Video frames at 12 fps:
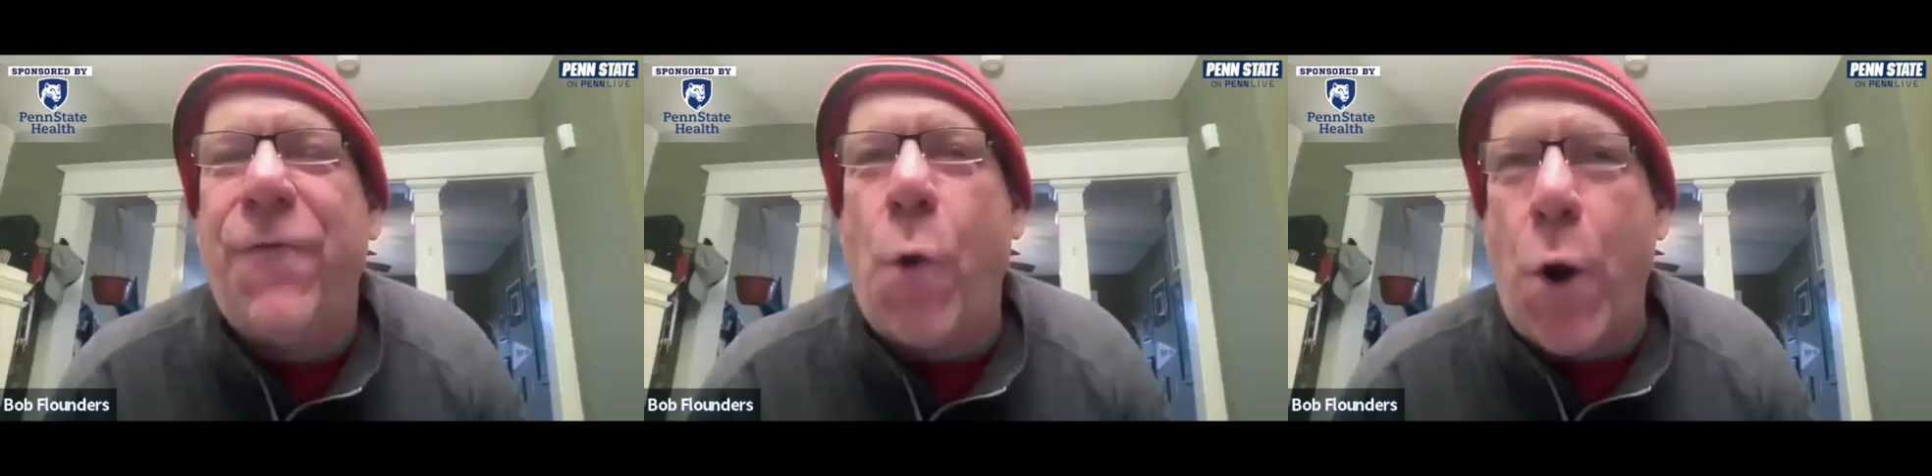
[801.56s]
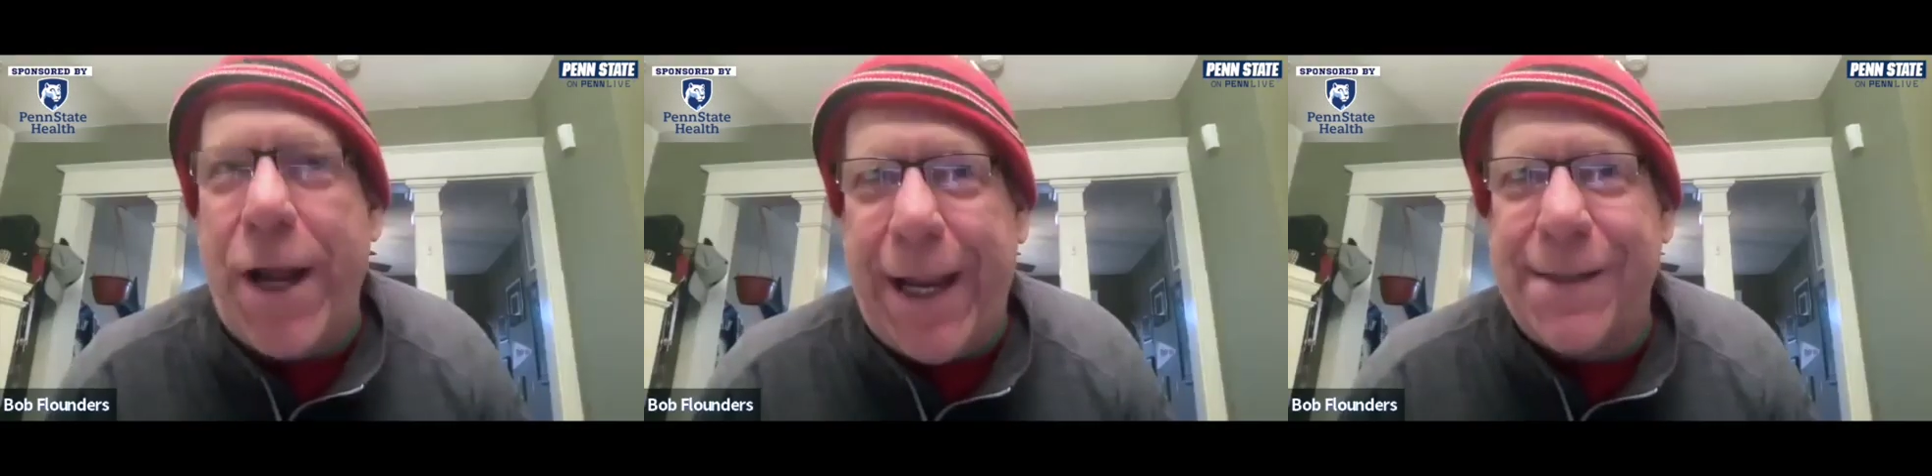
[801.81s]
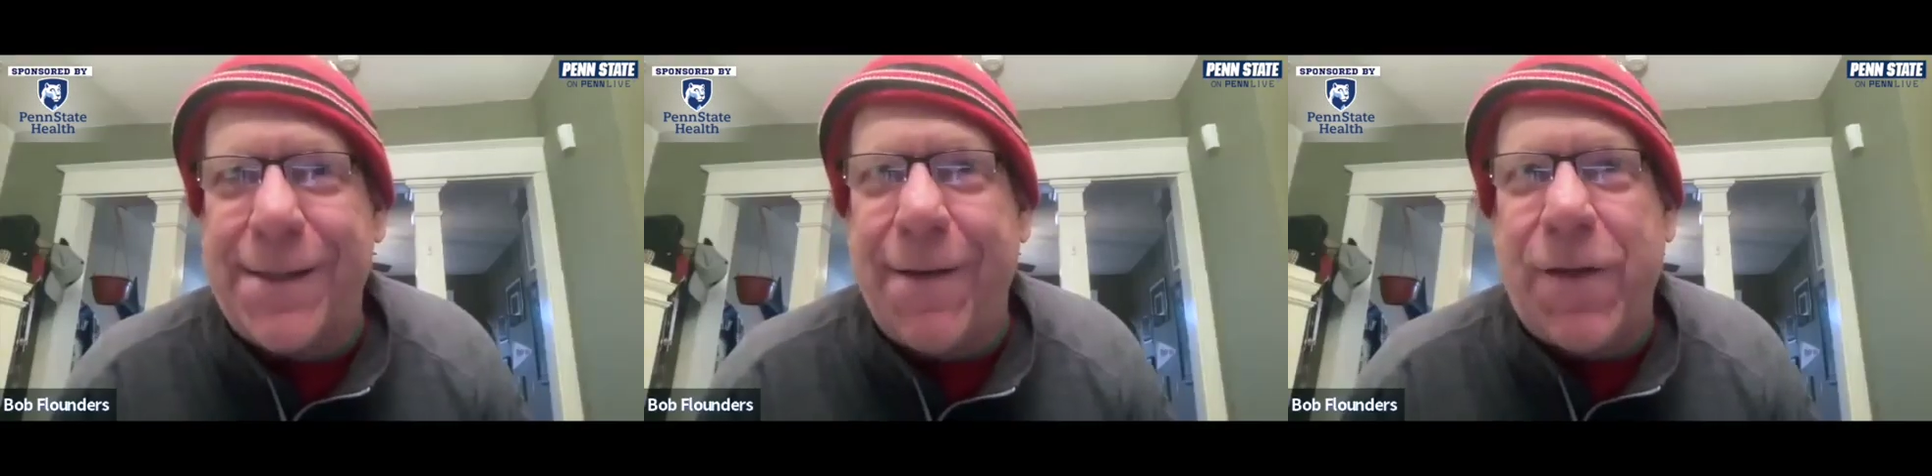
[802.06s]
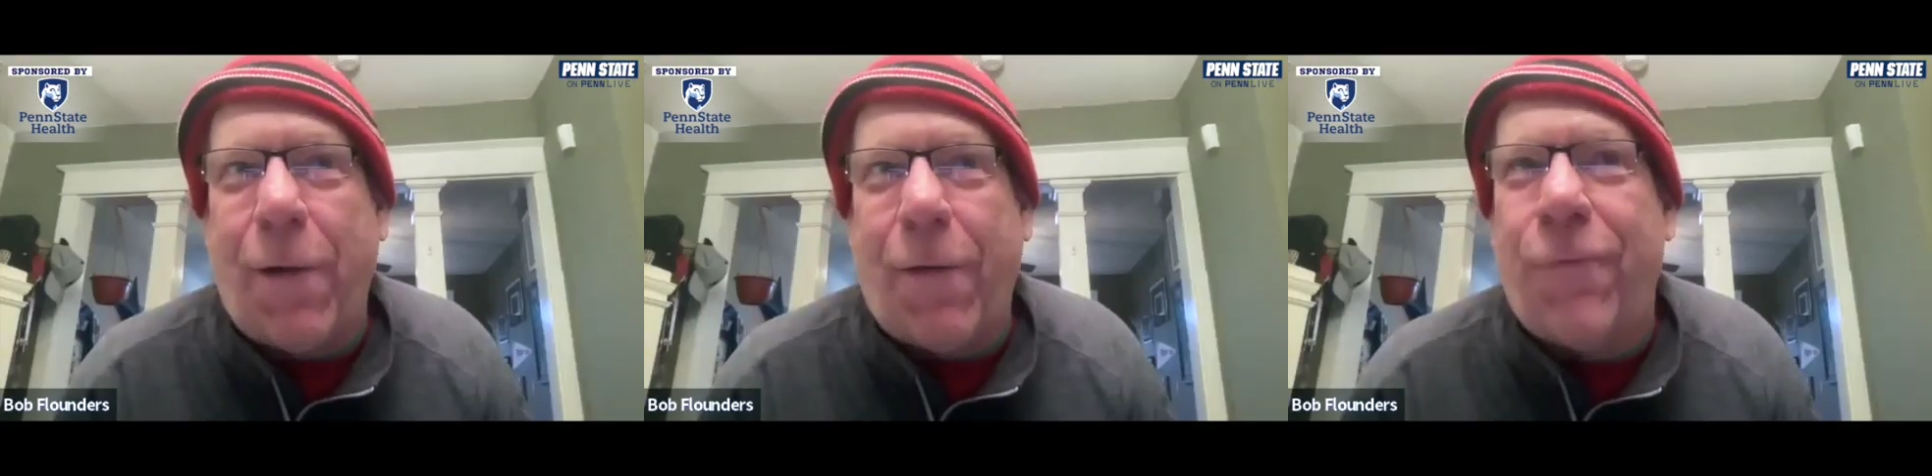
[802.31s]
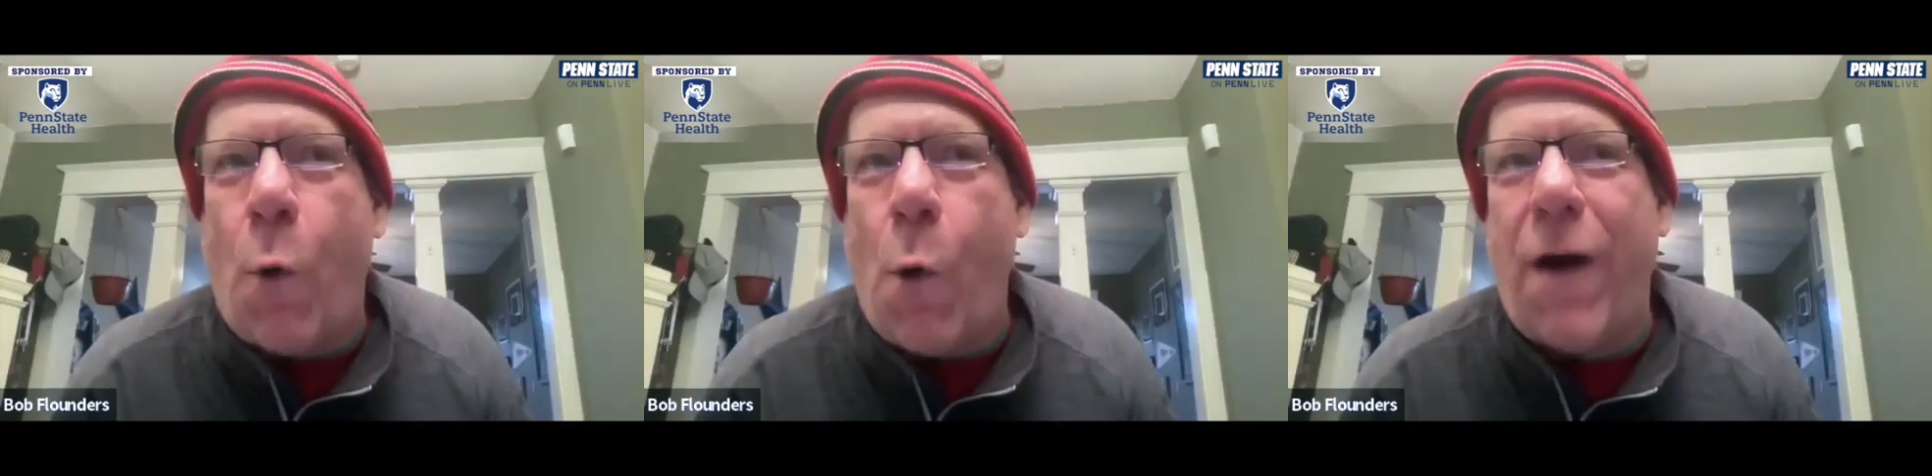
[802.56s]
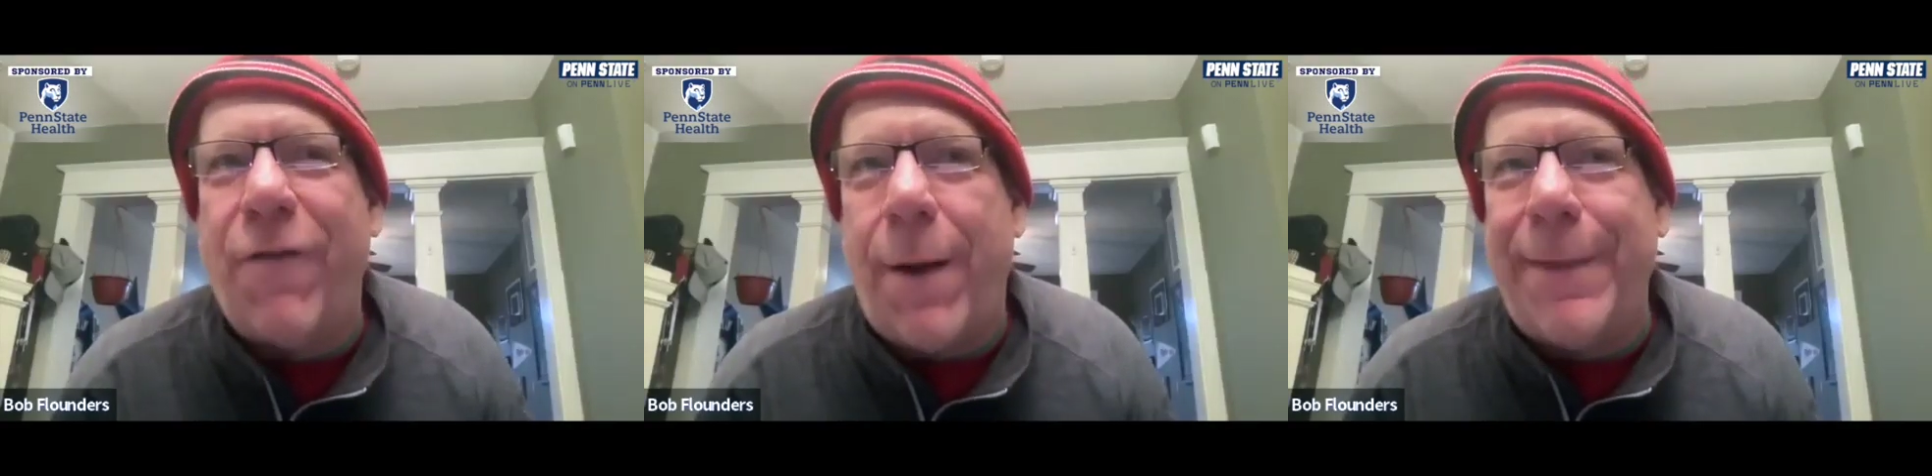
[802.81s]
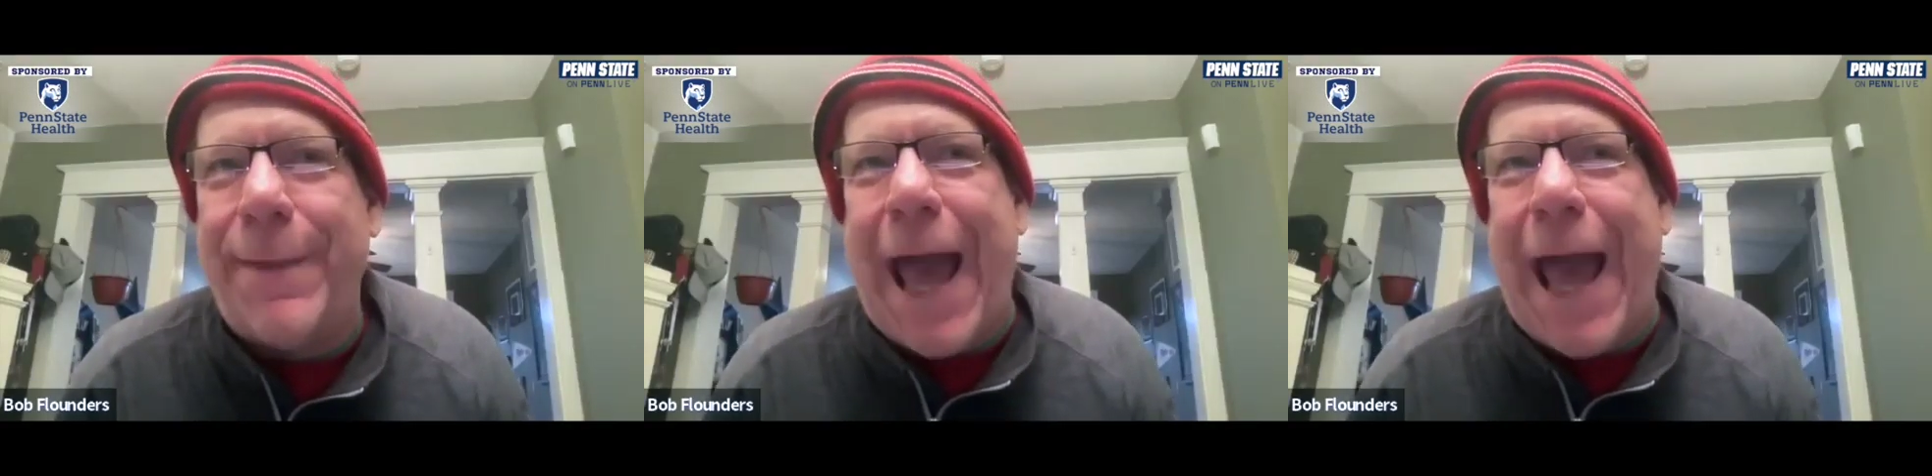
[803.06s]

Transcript: 40s, if there's four of them,